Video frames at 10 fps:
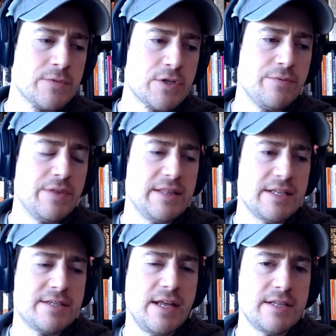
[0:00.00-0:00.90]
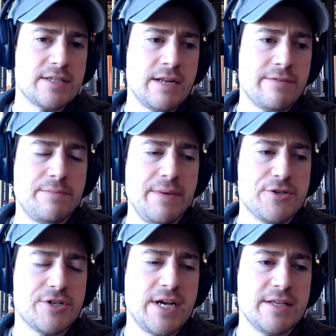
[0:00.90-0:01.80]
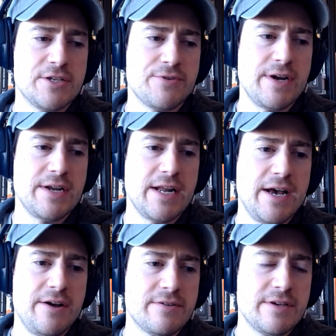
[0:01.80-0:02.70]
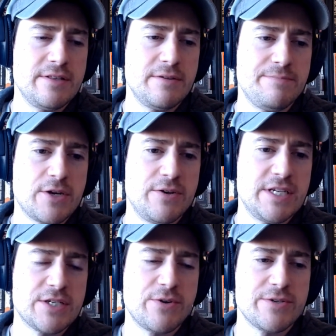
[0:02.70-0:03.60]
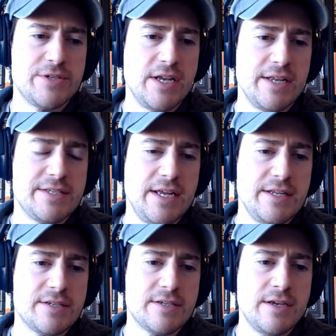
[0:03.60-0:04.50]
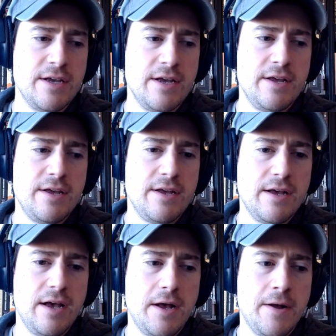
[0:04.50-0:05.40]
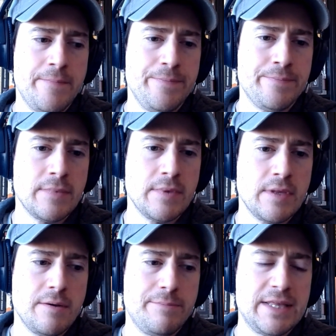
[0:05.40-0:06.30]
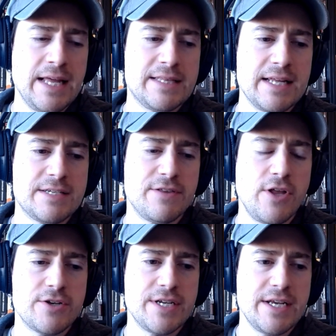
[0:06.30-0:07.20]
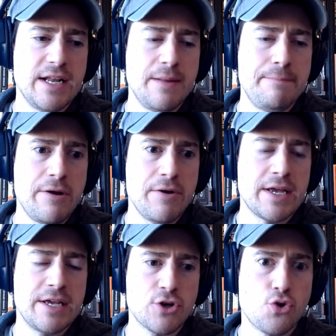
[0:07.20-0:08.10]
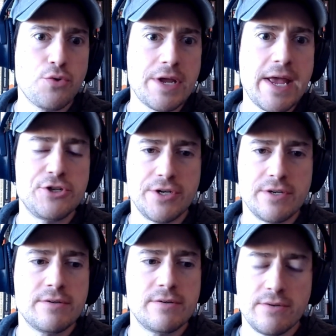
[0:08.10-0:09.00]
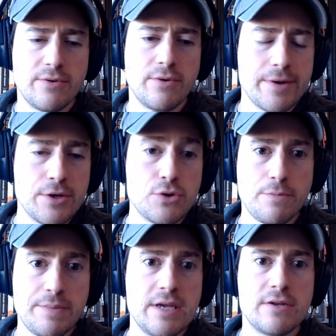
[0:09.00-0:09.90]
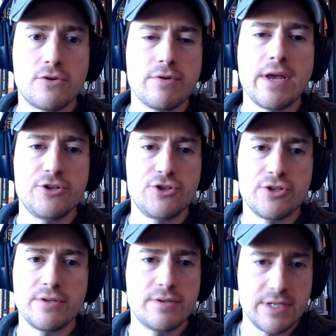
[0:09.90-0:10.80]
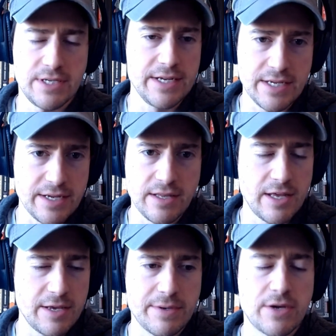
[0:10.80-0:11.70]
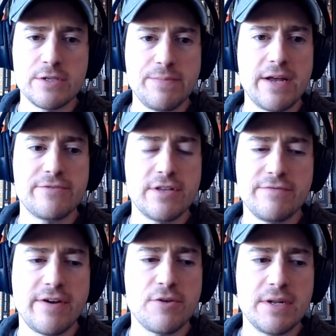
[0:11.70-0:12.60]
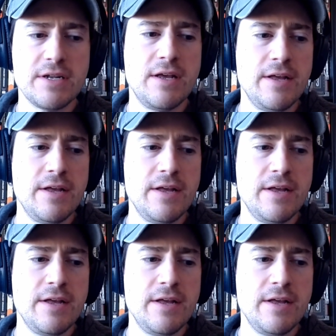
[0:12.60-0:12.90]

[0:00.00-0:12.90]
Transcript: So that's kind of the major challenge right now in the Bitcoin discourse in the United States. But that's largely an American creation or a European creation. This idea that like Bitcoin's bad for the environment,